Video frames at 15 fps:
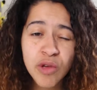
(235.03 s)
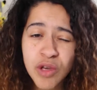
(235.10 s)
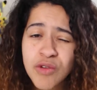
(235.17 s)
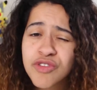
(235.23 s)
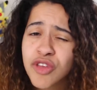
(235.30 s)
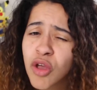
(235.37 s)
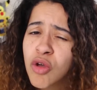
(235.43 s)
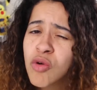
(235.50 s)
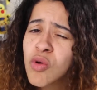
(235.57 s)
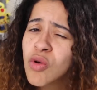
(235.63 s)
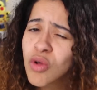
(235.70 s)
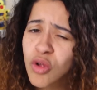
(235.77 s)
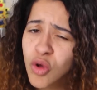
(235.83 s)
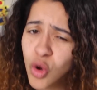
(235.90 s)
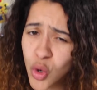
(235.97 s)
use
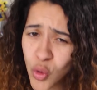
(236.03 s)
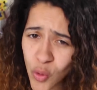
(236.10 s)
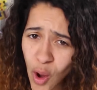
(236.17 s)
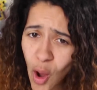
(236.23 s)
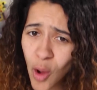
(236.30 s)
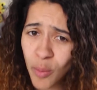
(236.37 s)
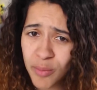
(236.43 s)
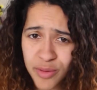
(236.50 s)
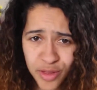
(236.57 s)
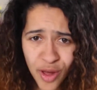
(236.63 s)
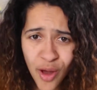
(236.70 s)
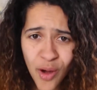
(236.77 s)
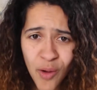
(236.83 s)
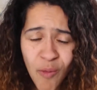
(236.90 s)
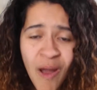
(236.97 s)
Google Chrome,
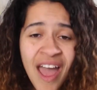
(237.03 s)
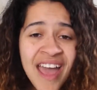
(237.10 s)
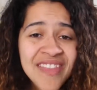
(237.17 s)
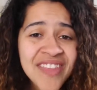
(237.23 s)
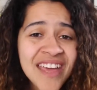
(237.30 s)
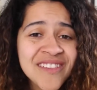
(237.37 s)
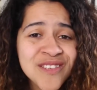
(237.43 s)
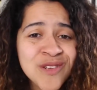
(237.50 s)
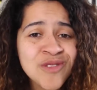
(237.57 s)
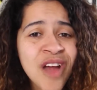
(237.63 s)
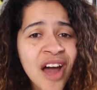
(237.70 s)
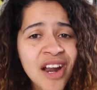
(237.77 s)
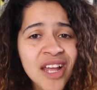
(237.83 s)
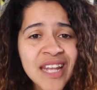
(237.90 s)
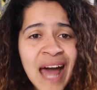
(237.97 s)
though, they do
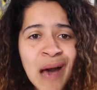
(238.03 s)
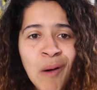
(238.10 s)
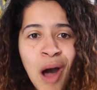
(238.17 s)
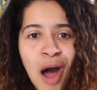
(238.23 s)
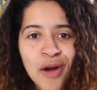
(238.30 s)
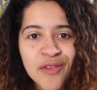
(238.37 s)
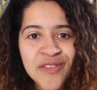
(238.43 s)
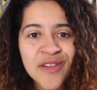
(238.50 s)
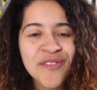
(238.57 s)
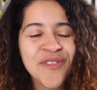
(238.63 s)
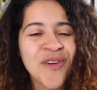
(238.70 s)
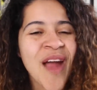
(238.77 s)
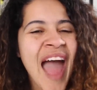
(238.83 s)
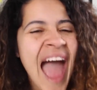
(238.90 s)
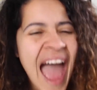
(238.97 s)
not allow autofill
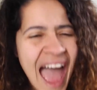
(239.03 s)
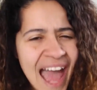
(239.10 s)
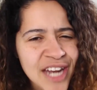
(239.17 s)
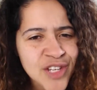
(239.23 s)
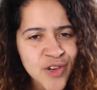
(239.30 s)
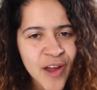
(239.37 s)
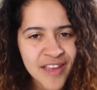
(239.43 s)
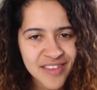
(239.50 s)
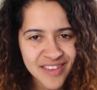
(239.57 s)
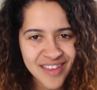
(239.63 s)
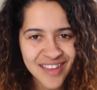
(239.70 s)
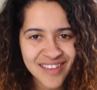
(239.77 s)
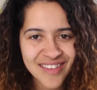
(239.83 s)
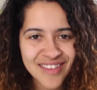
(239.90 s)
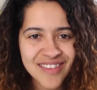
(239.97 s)
for
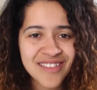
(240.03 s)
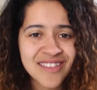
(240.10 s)
addresses